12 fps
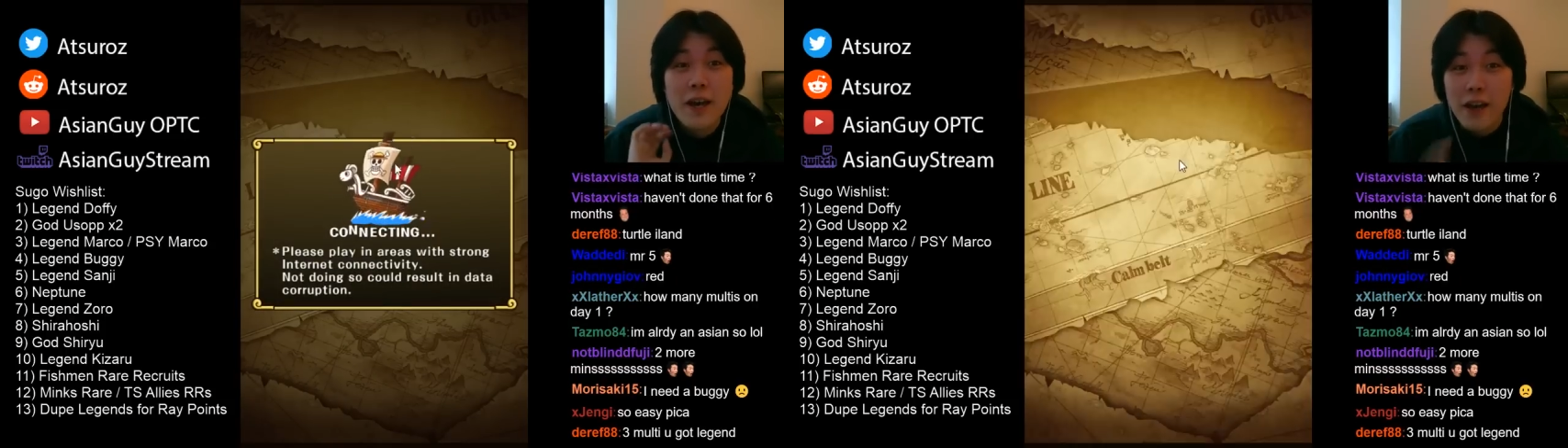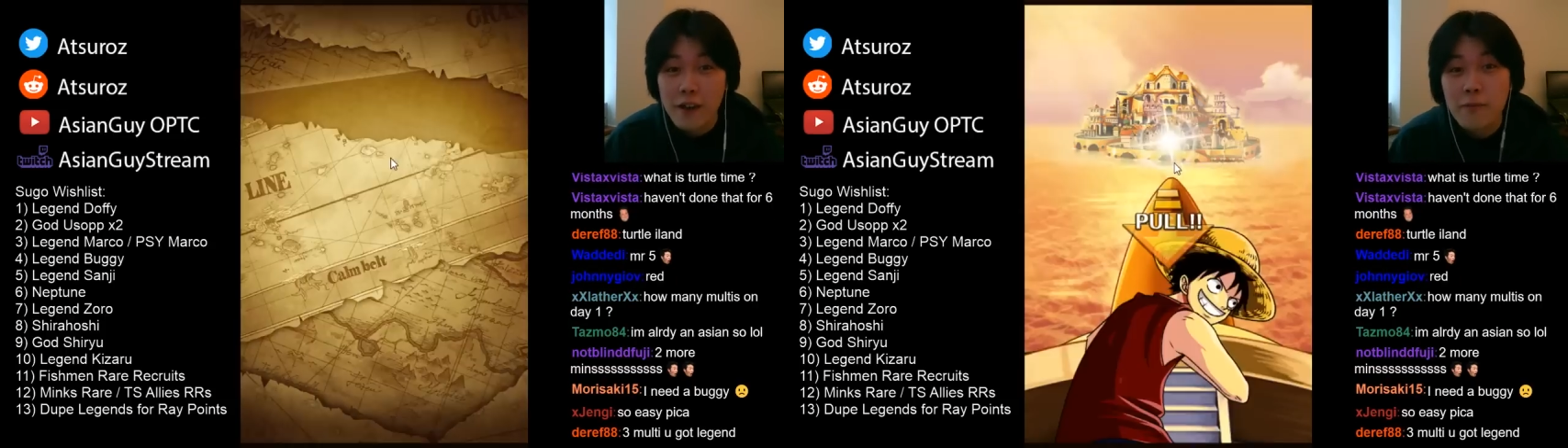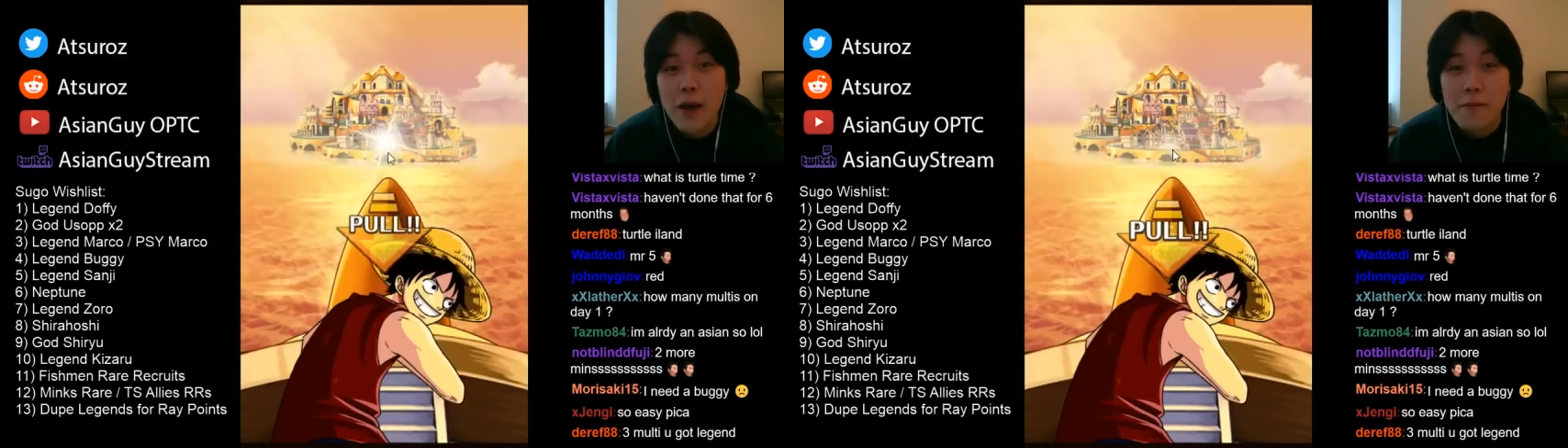
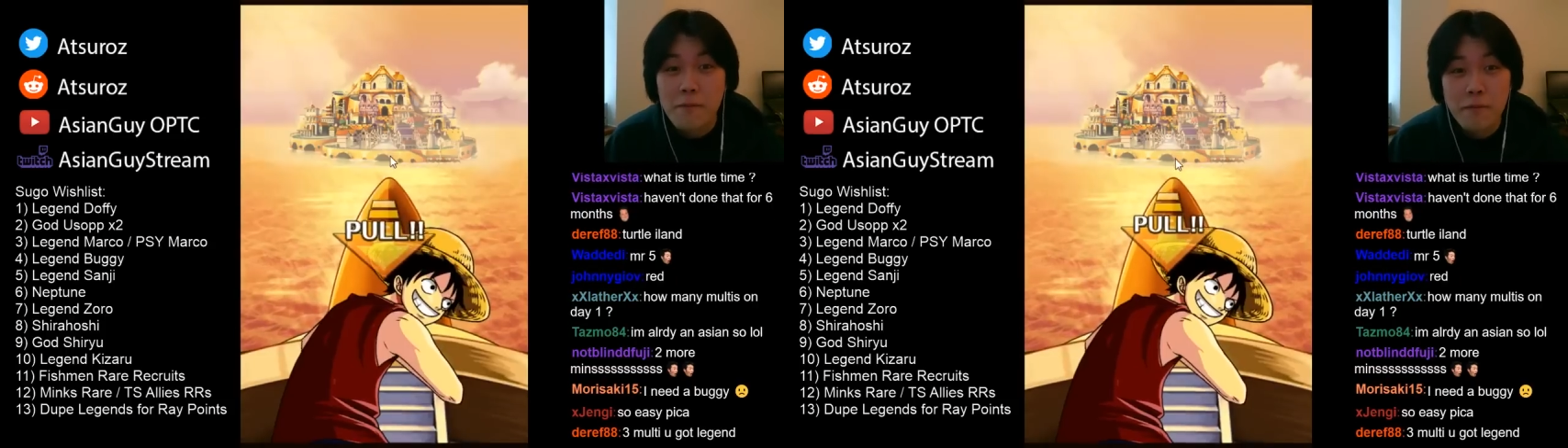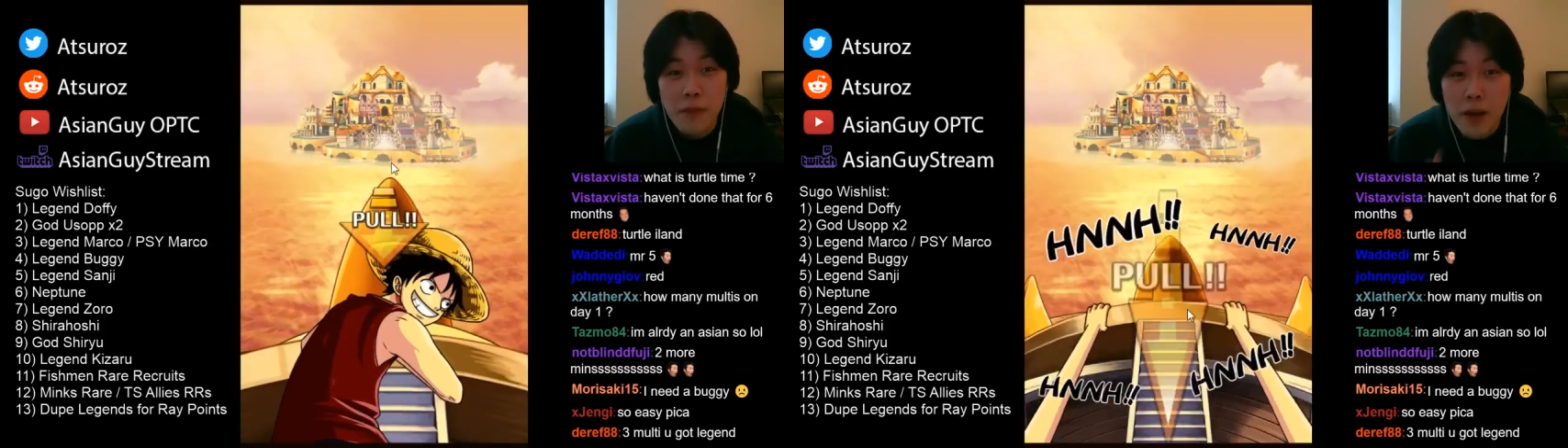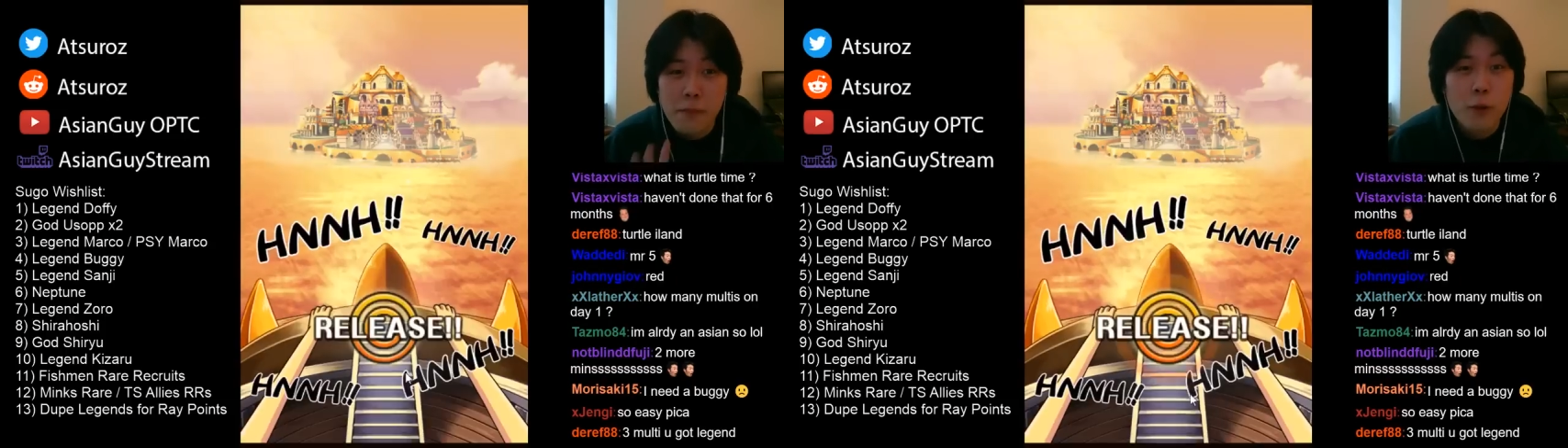If my
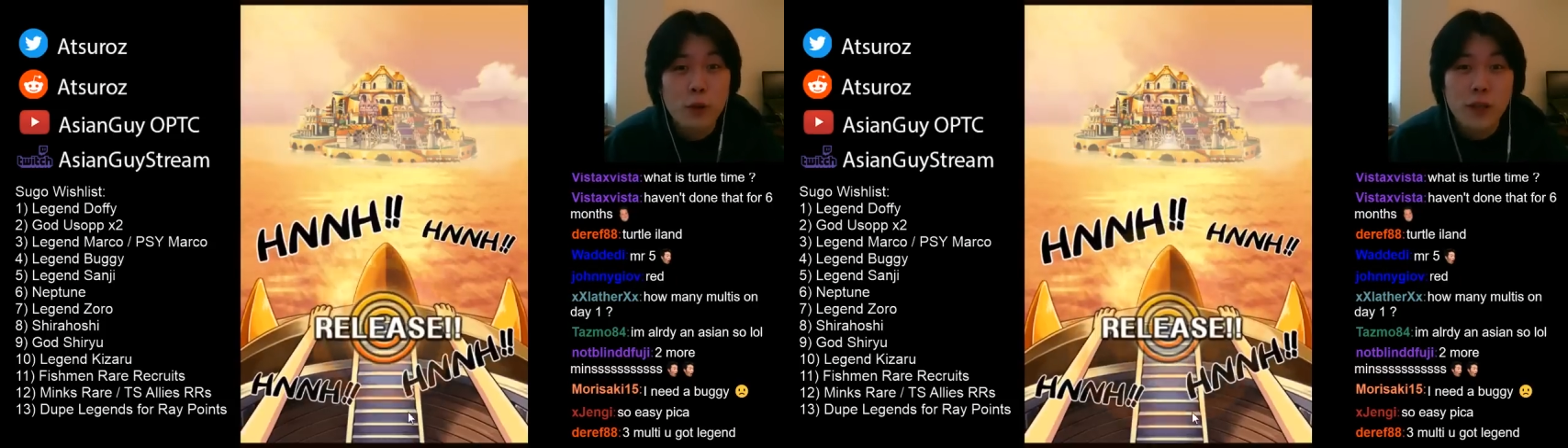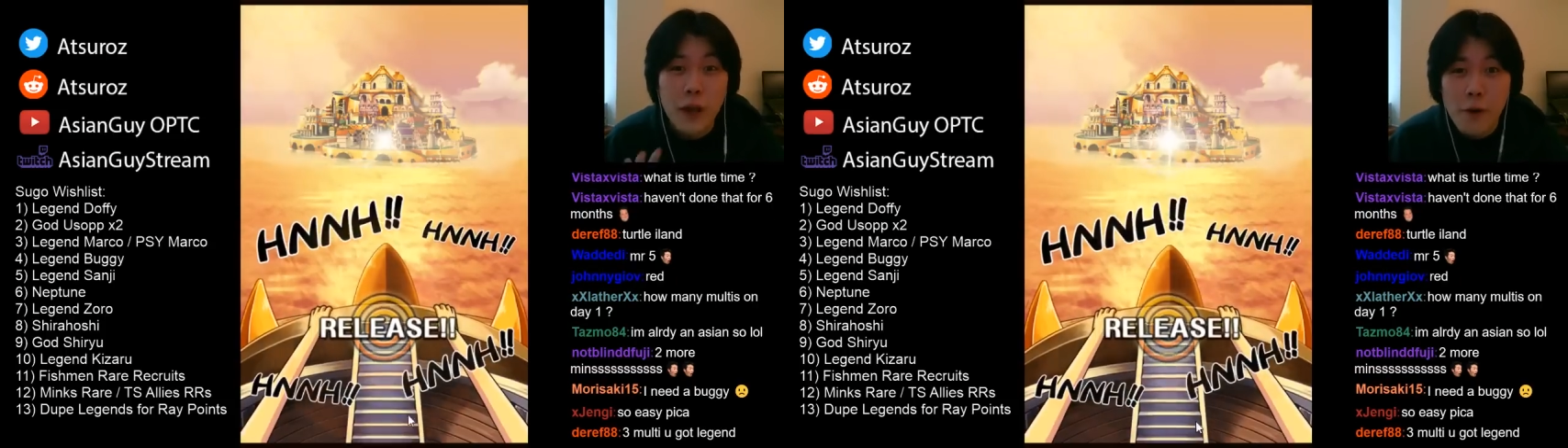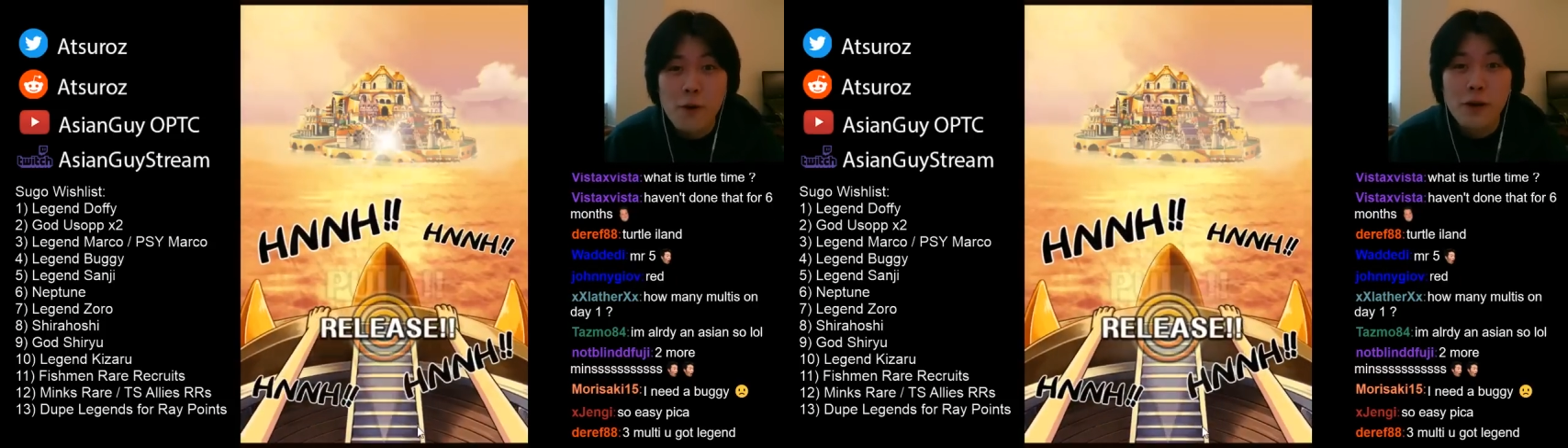pulls
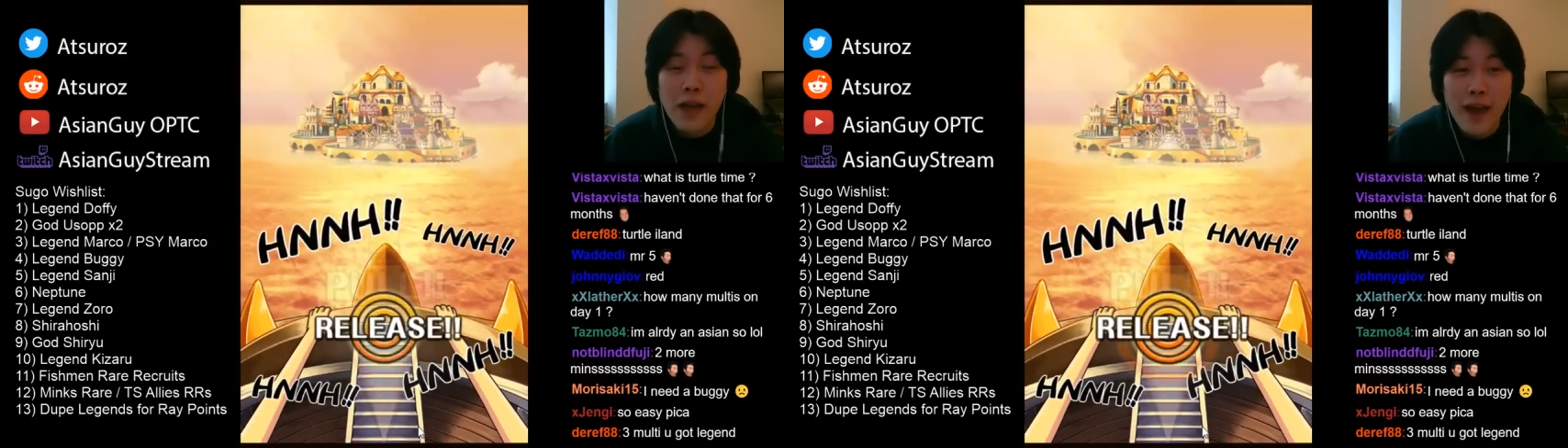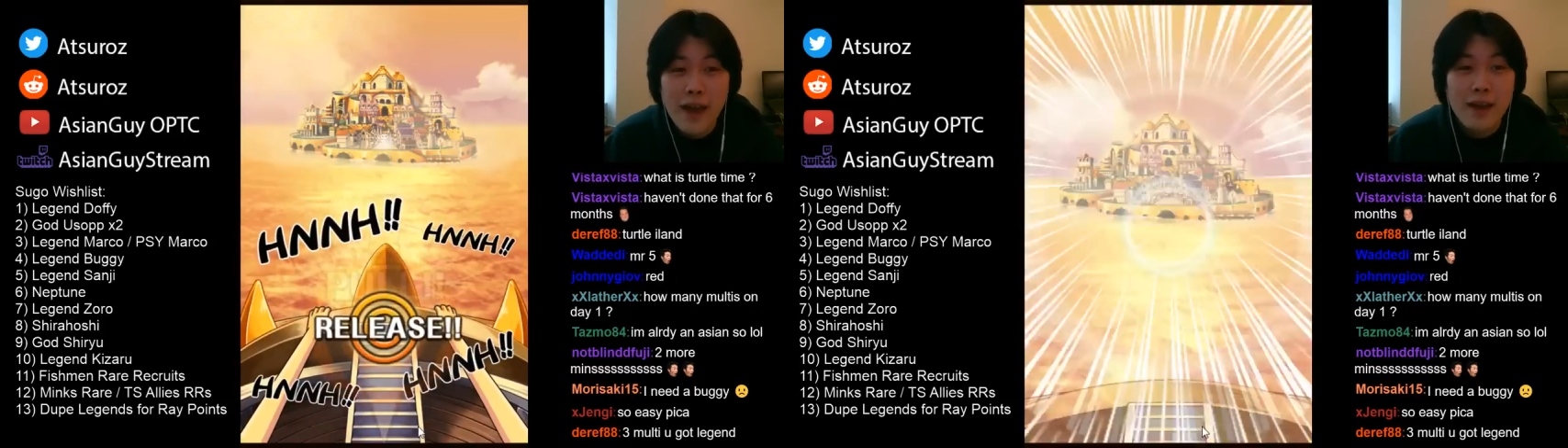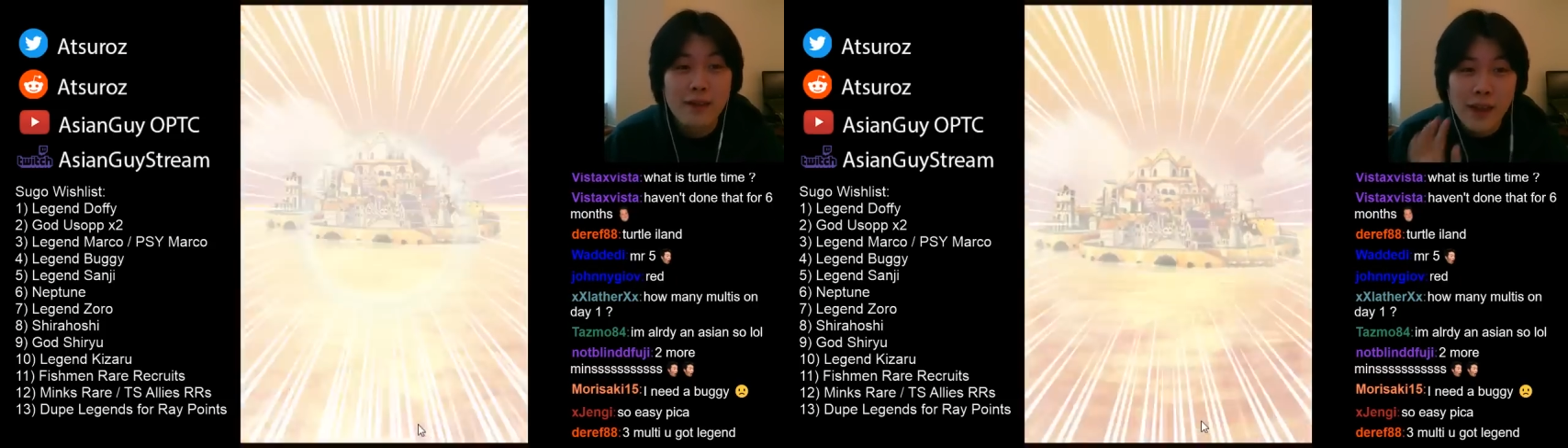are
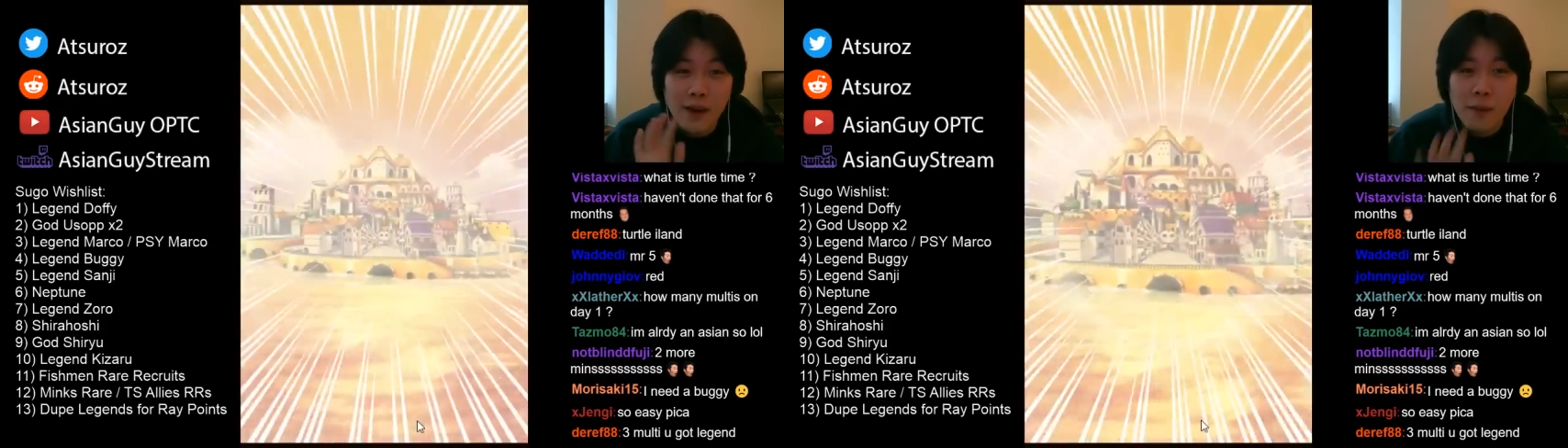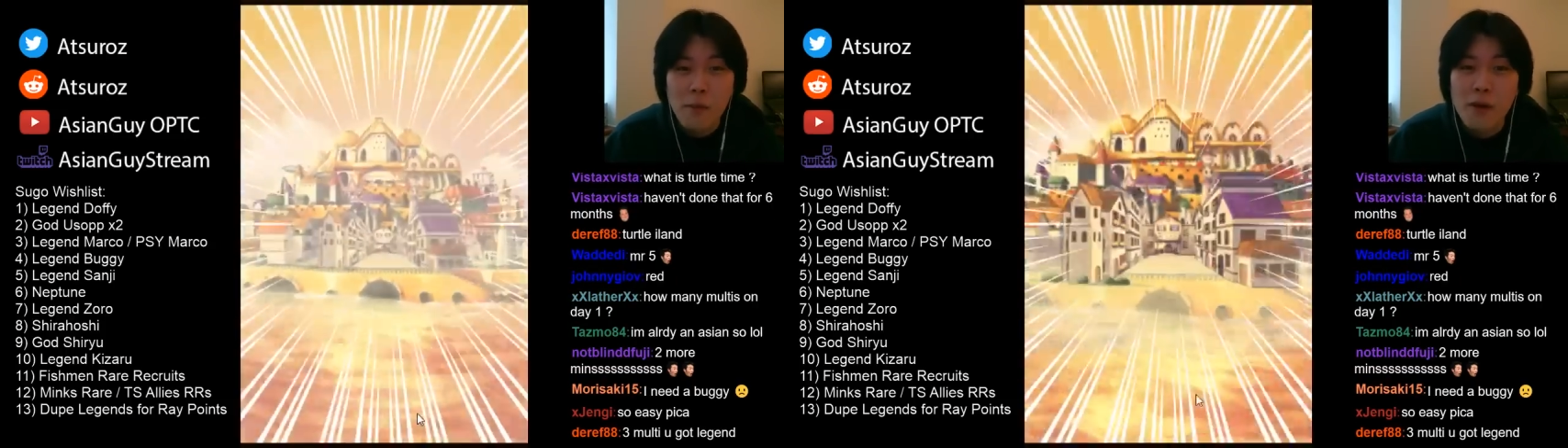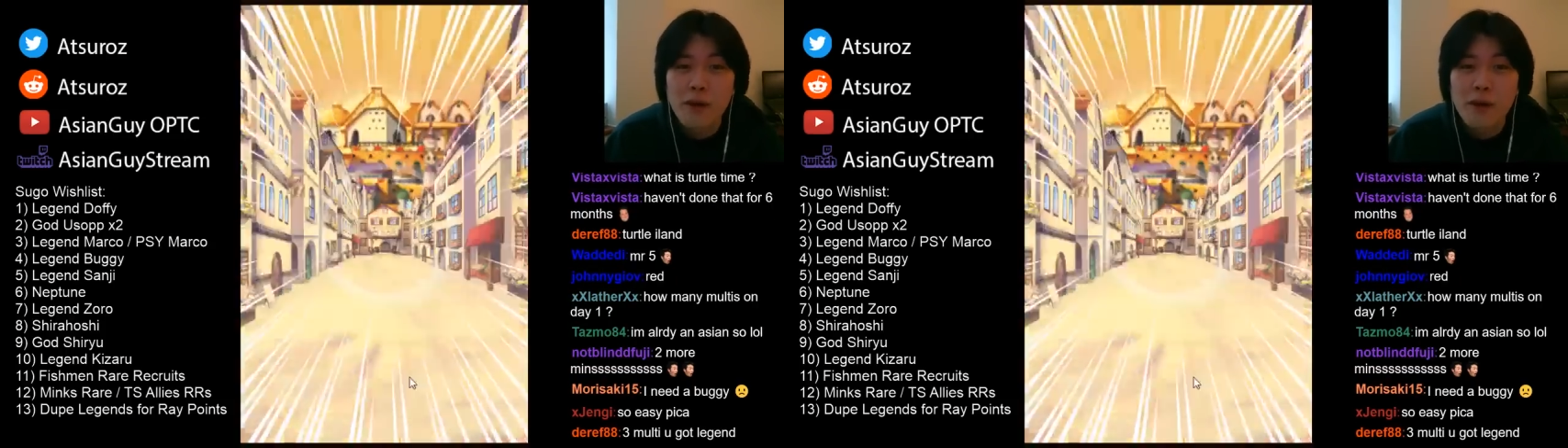okay, then I'm probably